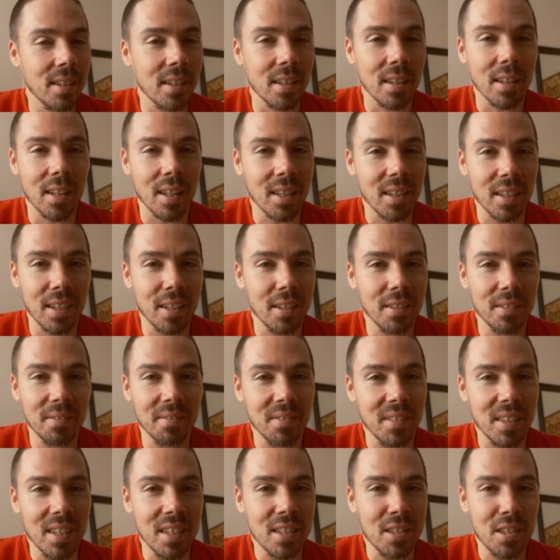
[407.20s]
like,
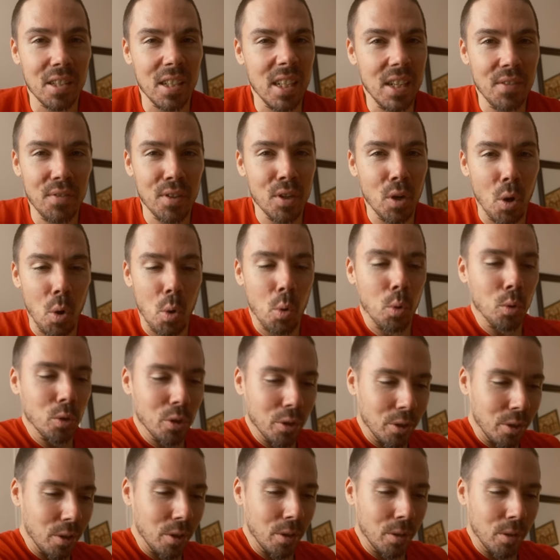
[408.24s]
it's even
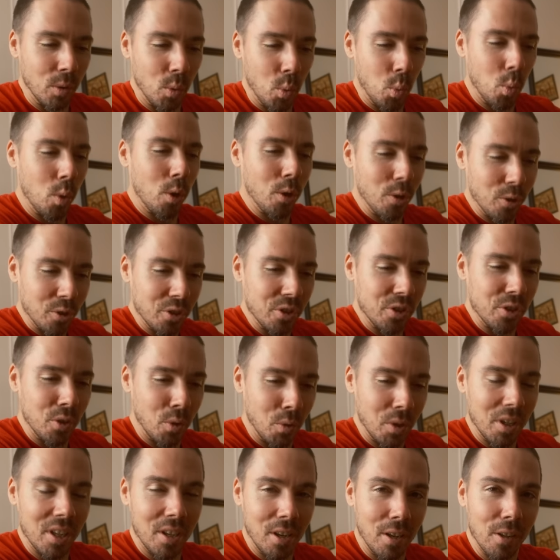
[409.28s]
older, worse
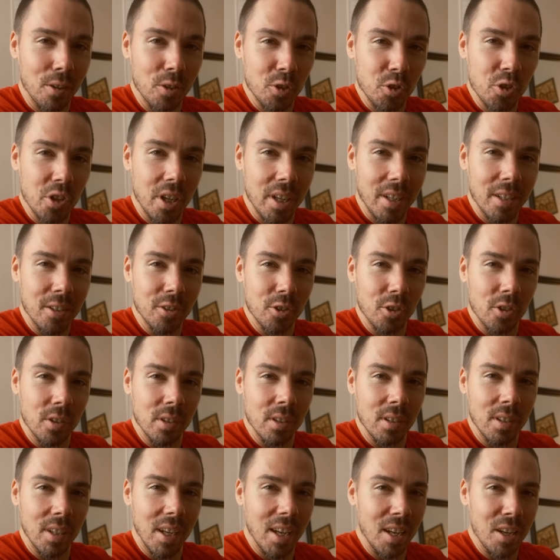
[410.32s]
Sony color science.
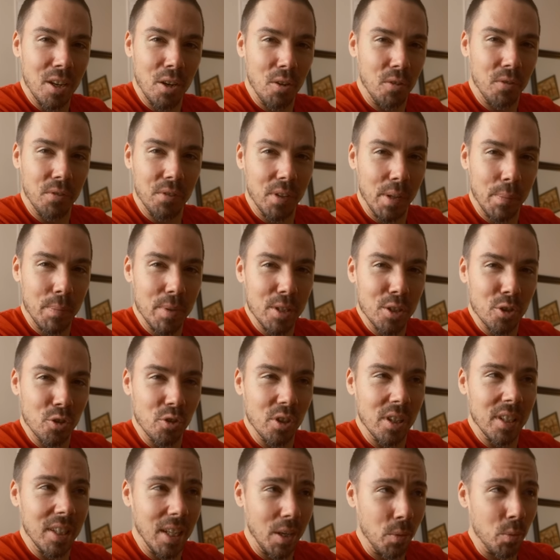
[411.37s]
And no flippy
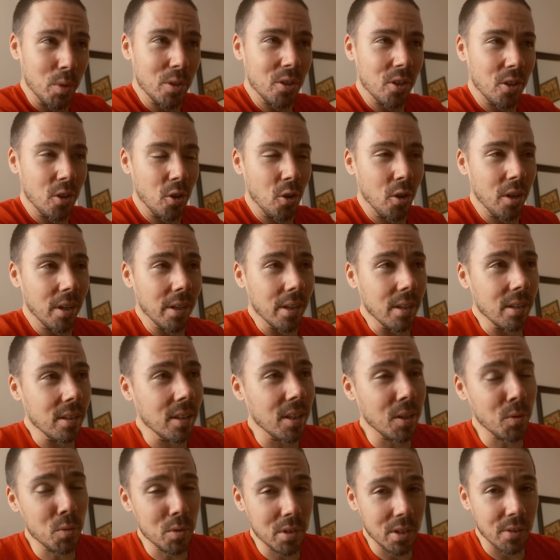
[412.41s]
screen, that was annoying.
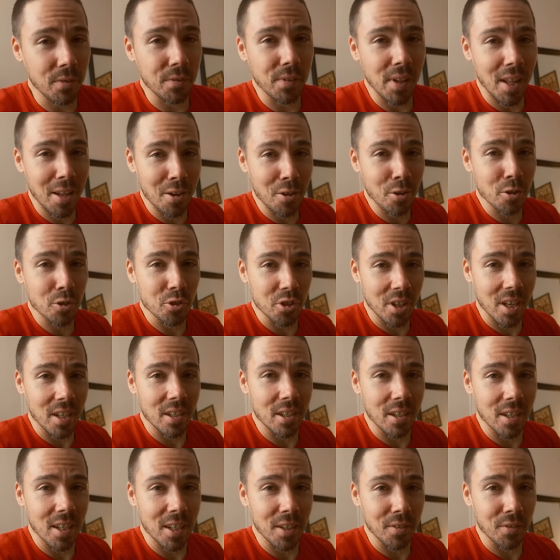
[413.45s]
It was a Flat Earth sent
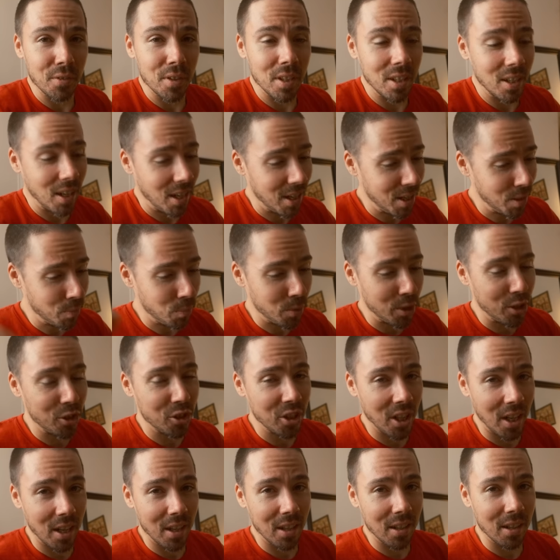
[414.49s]
a gift, and I
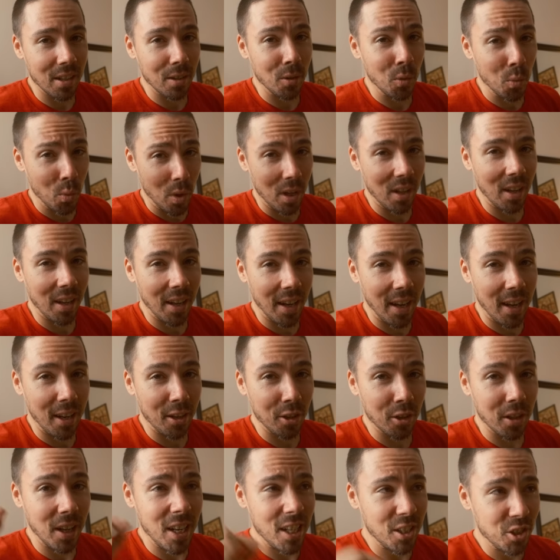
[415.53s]
appreciated it while I had
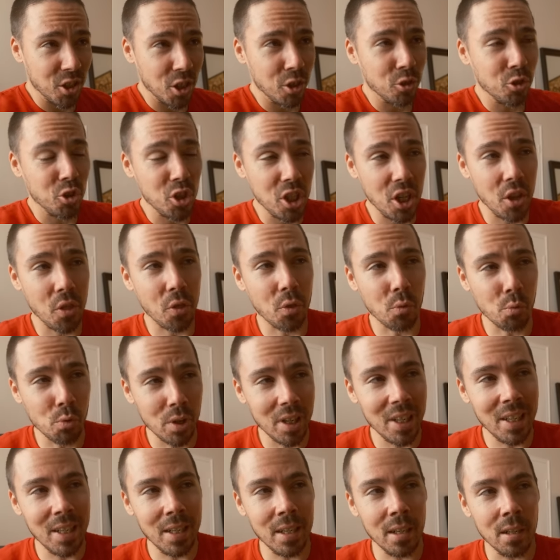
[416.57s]
it. HLG
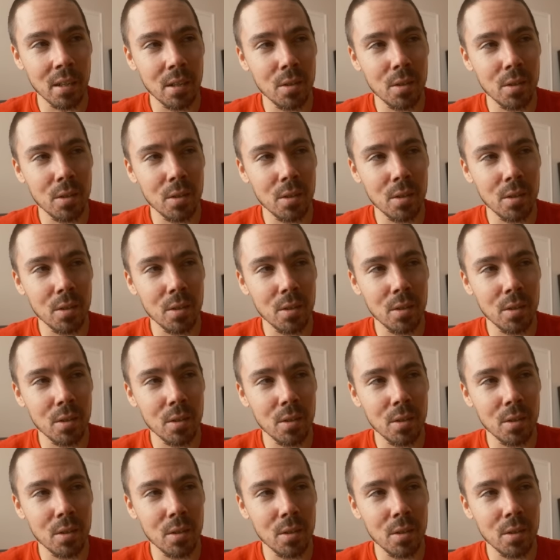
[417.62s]
3